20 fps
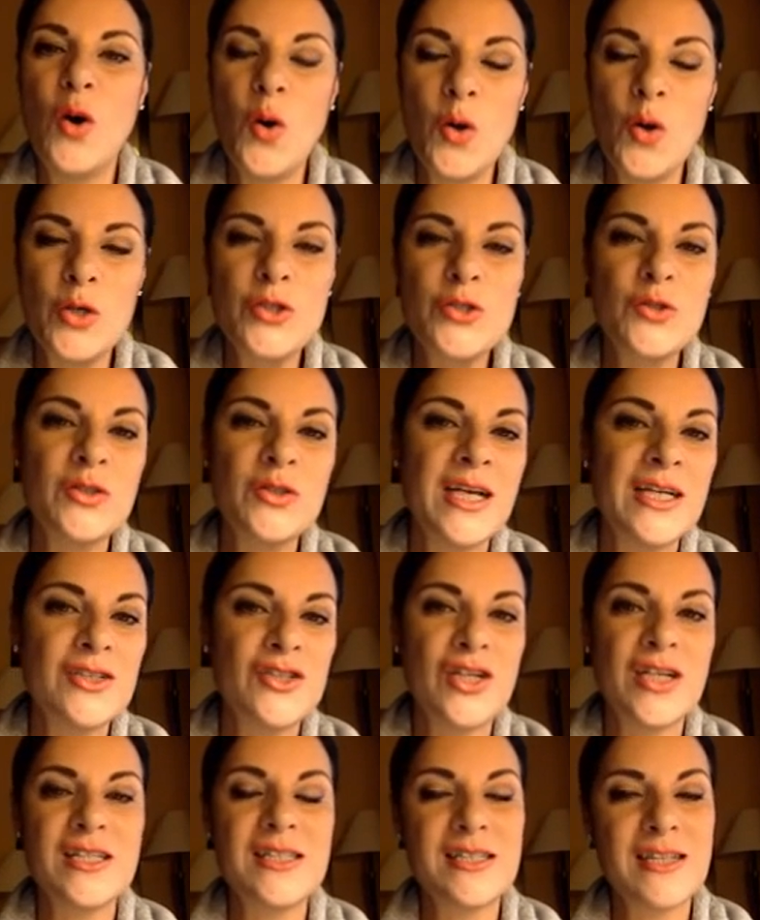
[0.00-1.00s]
Or should I
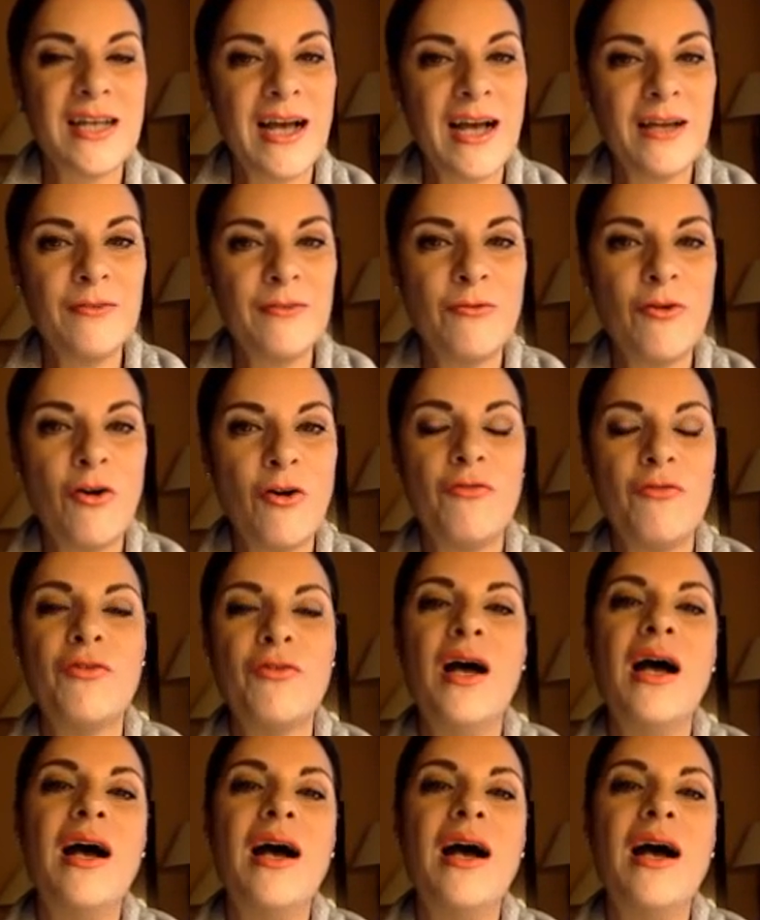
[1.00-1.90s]
just hive off